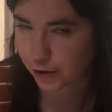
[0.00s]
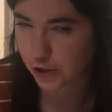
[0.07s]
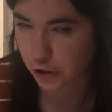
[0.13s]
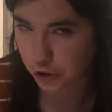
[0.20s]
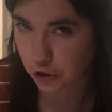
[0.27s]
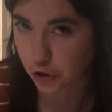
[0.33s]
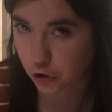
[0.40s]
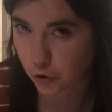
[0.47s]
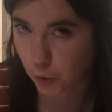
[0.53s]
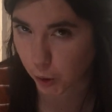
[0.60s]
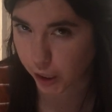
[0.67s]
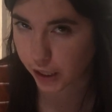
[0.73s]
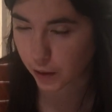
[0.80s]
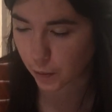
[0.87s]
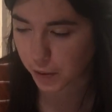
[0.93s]
This is a
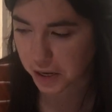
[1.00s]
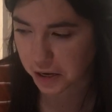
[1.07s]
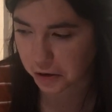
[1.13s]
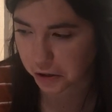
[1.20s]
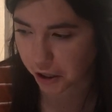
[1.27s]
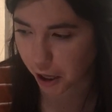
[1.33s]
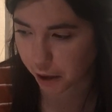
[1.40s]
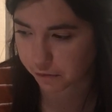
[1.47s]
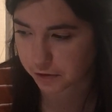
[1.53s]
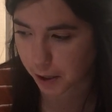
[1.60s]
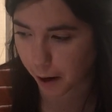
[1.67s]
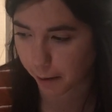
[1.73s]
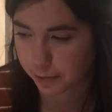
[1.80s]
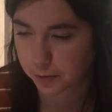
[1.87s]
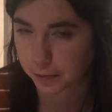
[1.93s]
story we hear a lot of
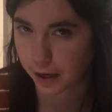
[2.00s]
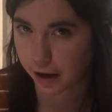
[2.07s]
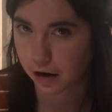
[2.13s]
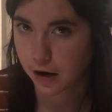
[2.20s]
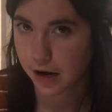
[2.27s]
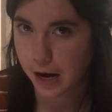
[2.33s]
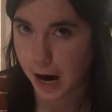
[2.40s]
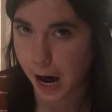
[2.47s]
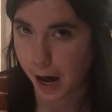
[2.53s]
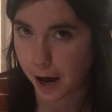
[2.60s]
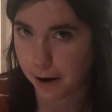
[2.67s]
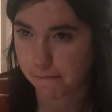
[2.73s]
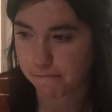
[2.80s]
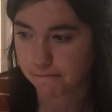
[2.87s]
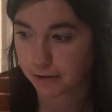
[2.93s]
times, but
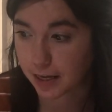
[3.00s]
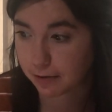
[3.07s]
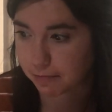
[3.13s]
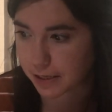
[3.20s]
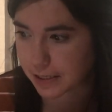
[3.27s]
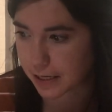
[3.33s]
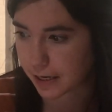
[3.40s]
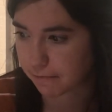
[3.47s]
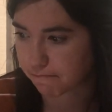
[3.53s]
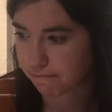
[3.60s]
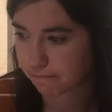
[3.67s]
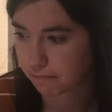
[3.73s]
um, keep listening.